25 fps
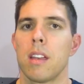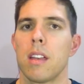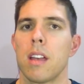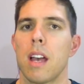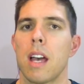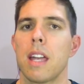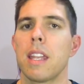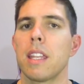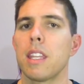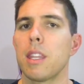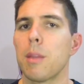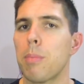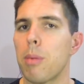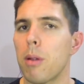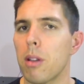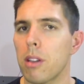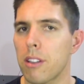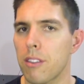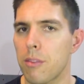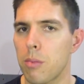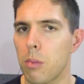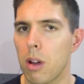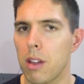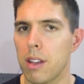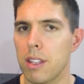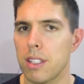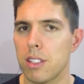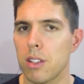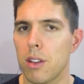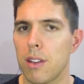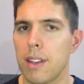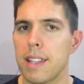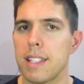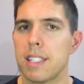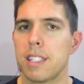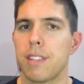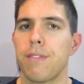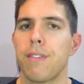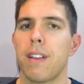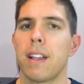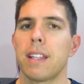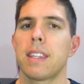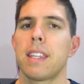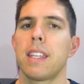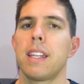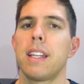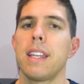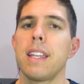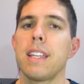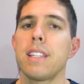Another perk of my design is the fact
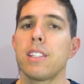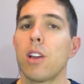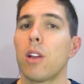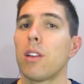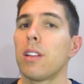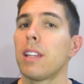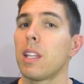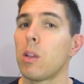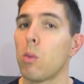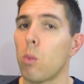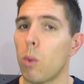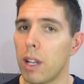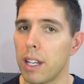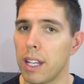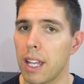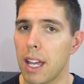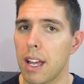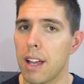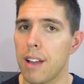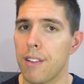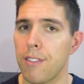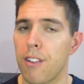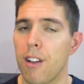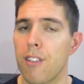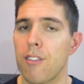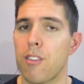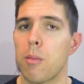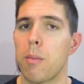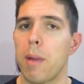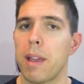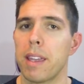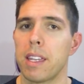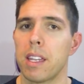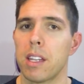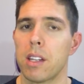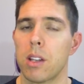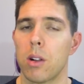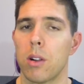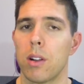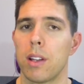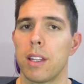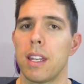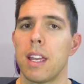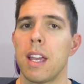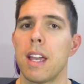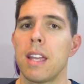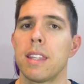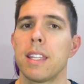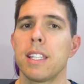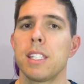that it is only one half of a maker coin.
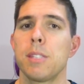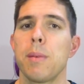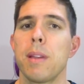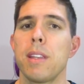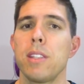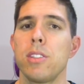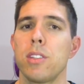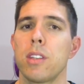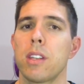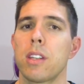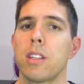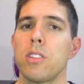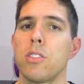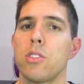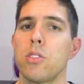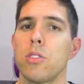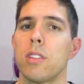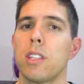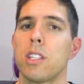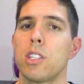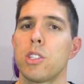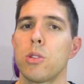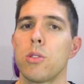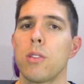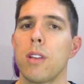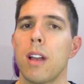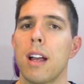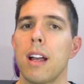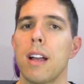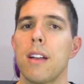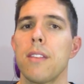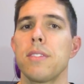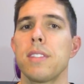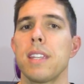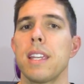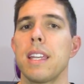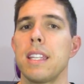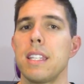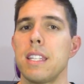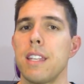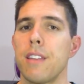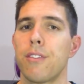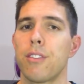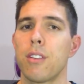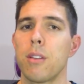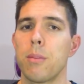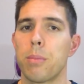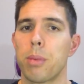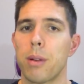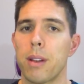This means you can do the two halves in
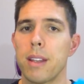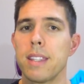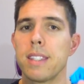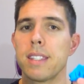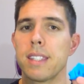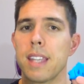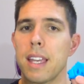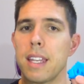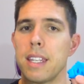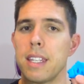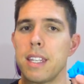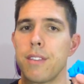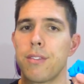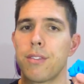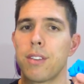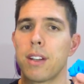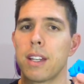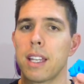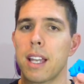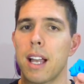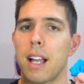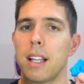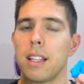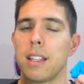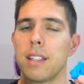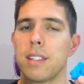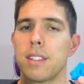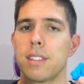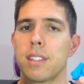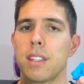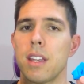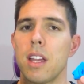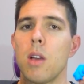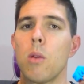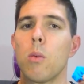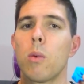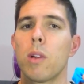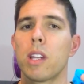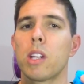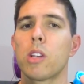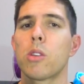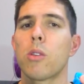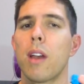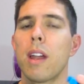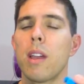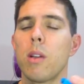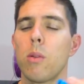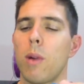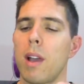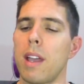different prints and different colors. What a
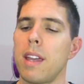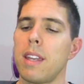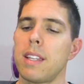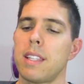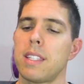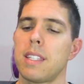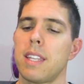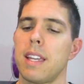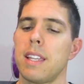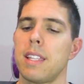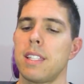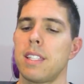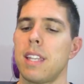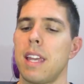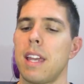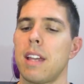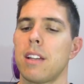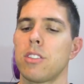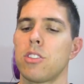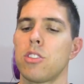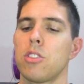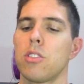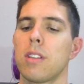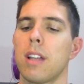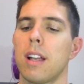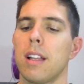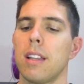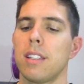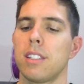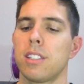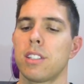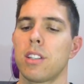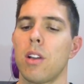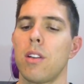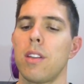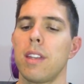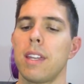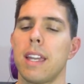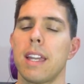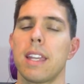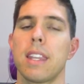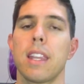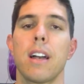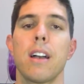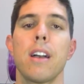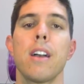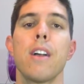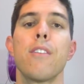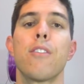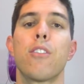great way to test how two colors go
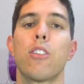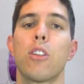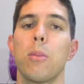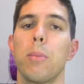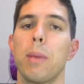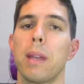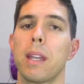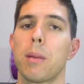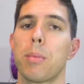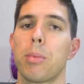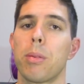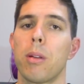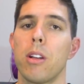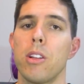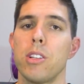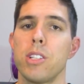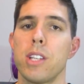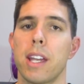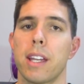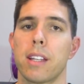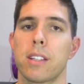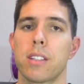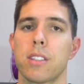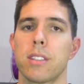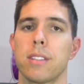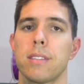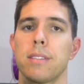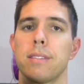together for a bigger project.